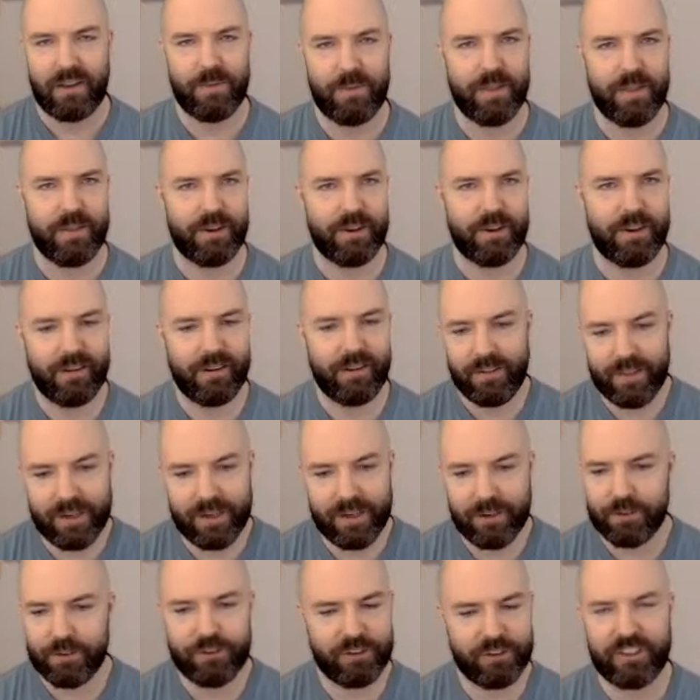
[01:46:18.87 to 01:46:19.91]

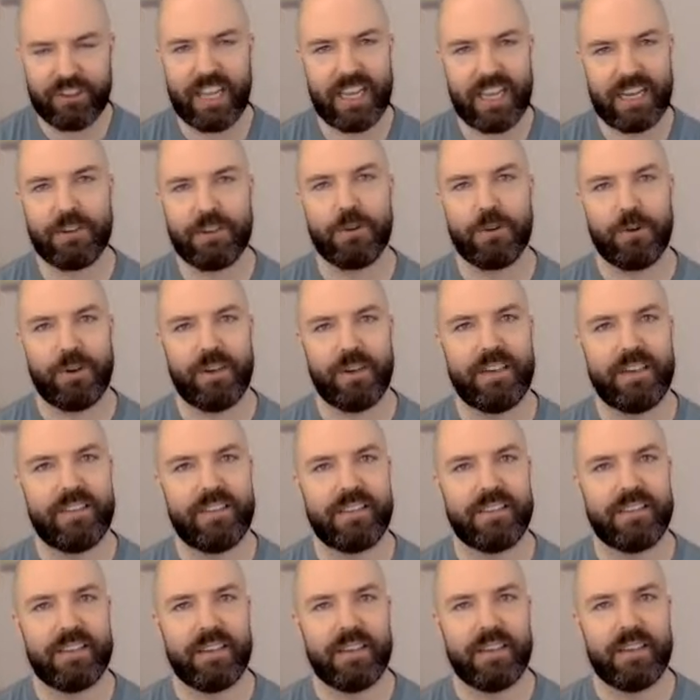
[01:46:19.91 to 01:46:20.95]
they're just categories
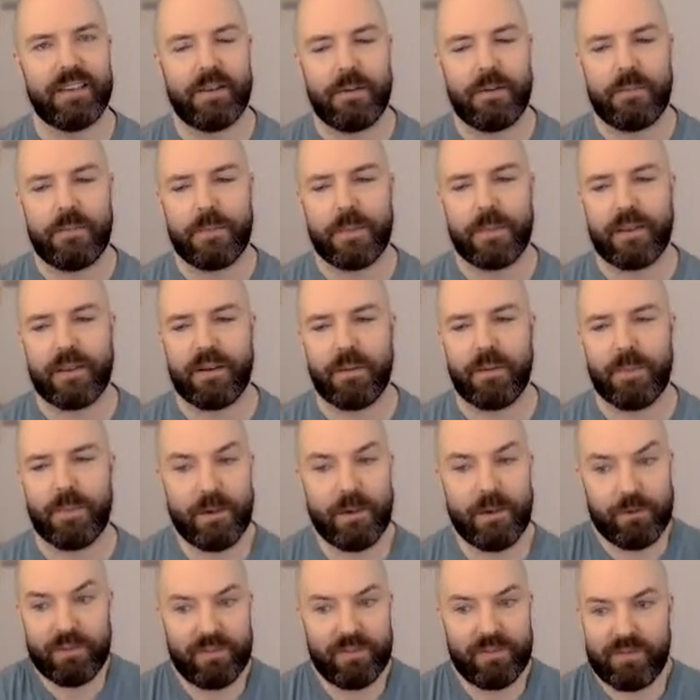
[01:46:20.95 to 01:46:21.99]
that
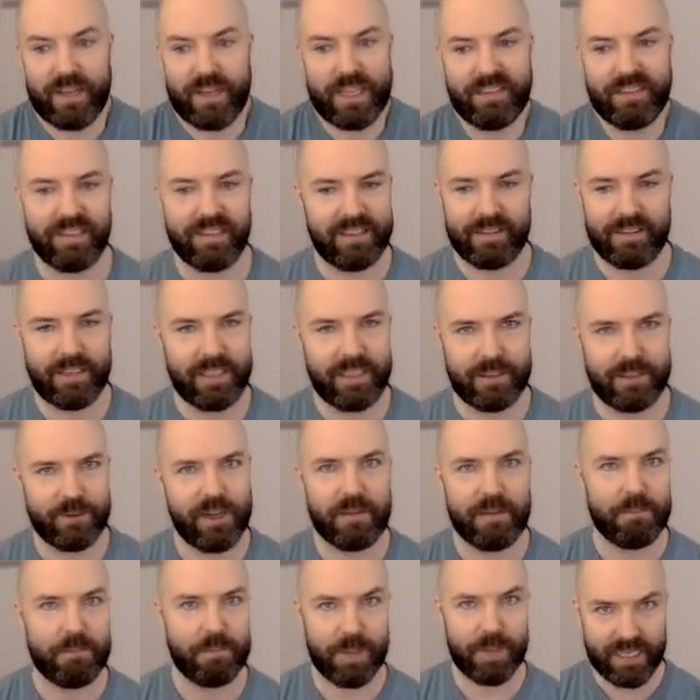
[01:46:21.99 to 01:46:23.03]
we've invented. Like, they're
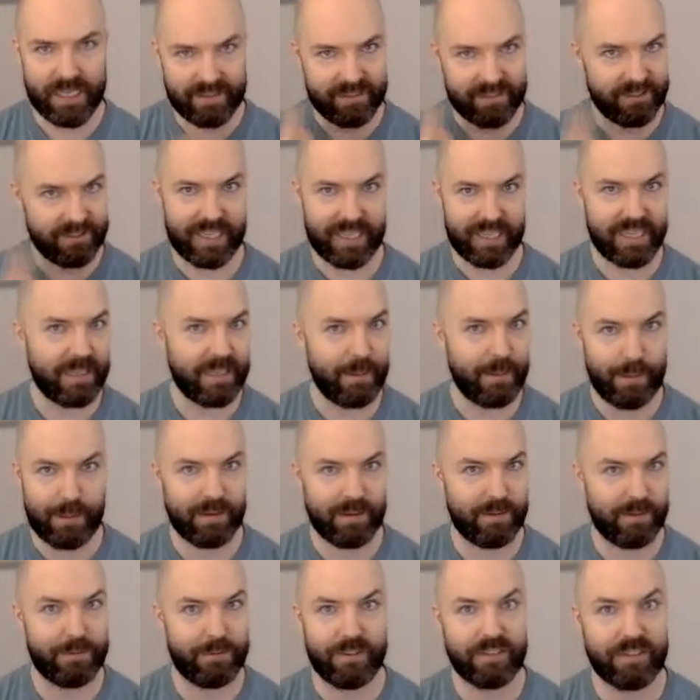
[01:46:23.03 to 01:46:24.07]
not based on anything
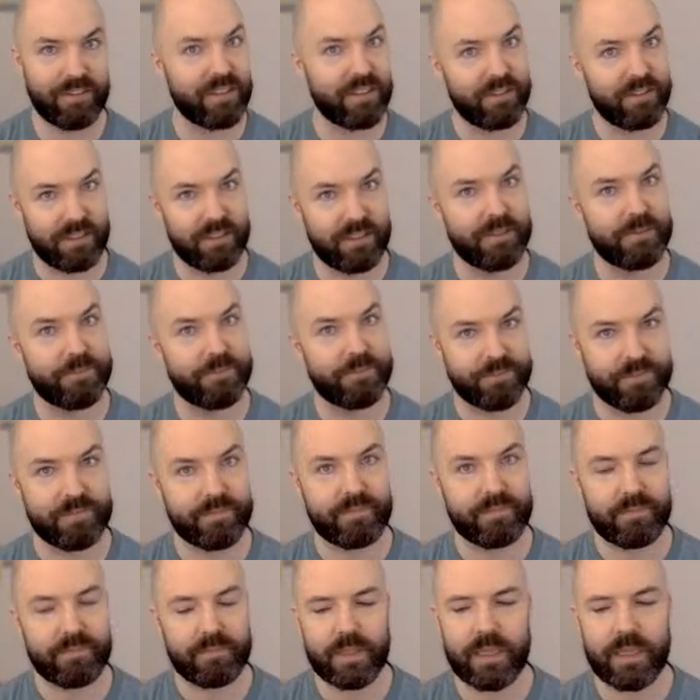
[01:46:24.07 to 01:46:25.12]
physical.
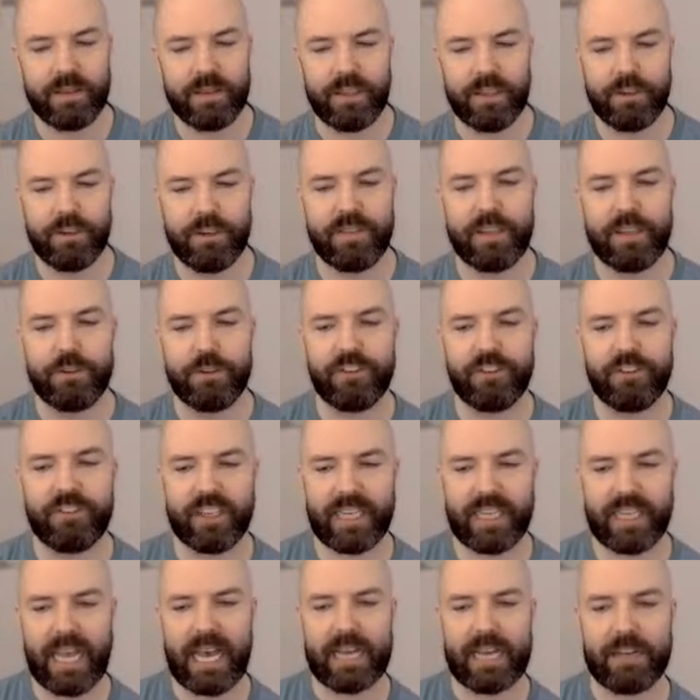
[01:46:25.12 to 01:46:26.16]
They're just to
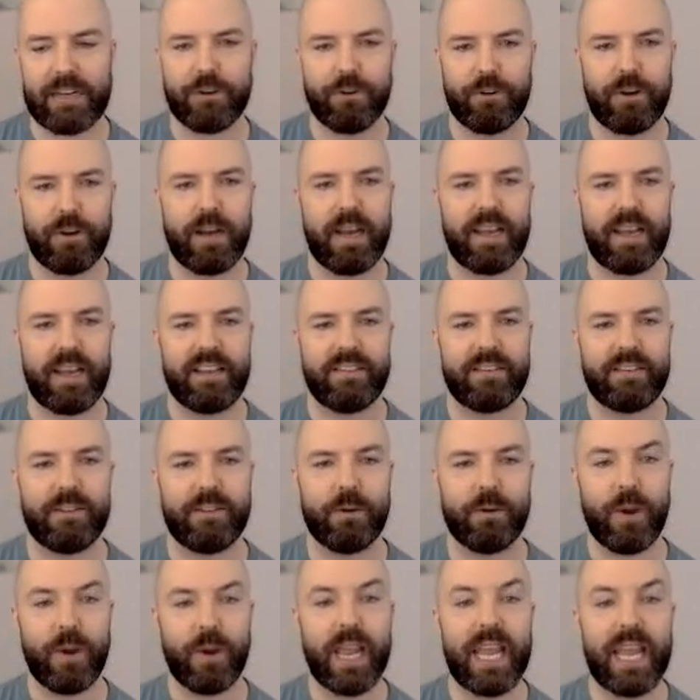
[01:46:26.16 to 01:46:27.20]
categorize the
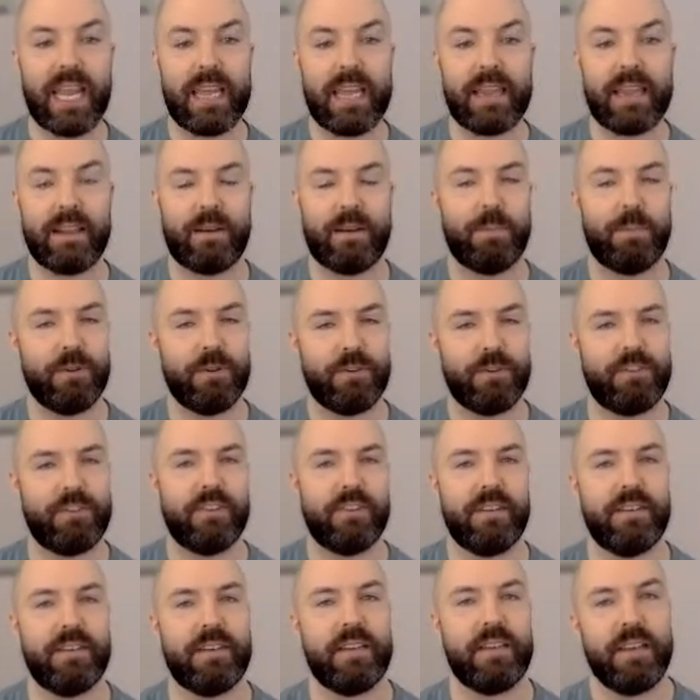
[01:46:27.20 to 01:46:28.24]
way that a
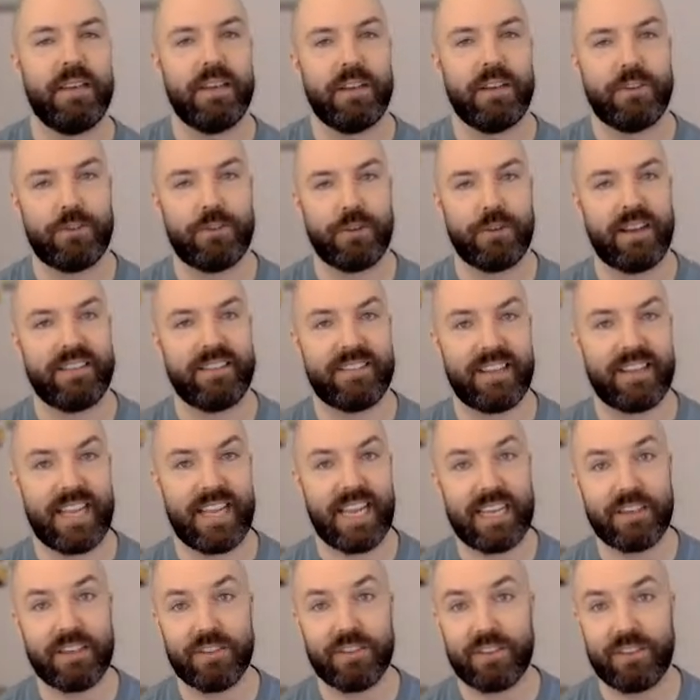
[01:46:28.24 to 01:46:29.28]
person tries to
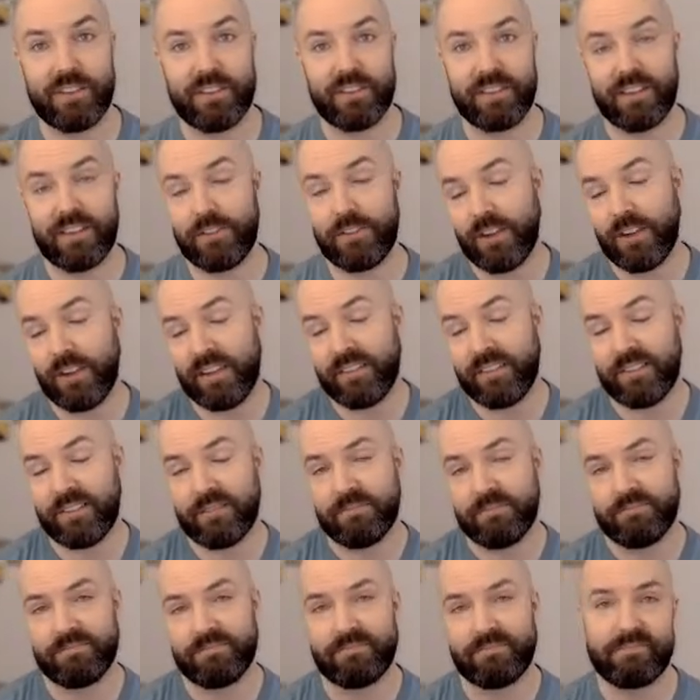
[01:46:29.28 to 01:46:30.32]
handle distress
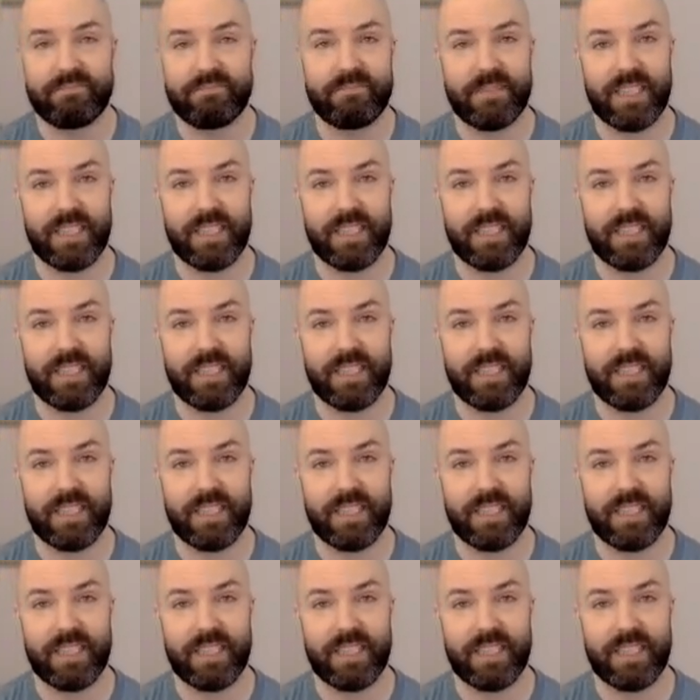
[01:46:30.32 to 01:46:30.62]
in their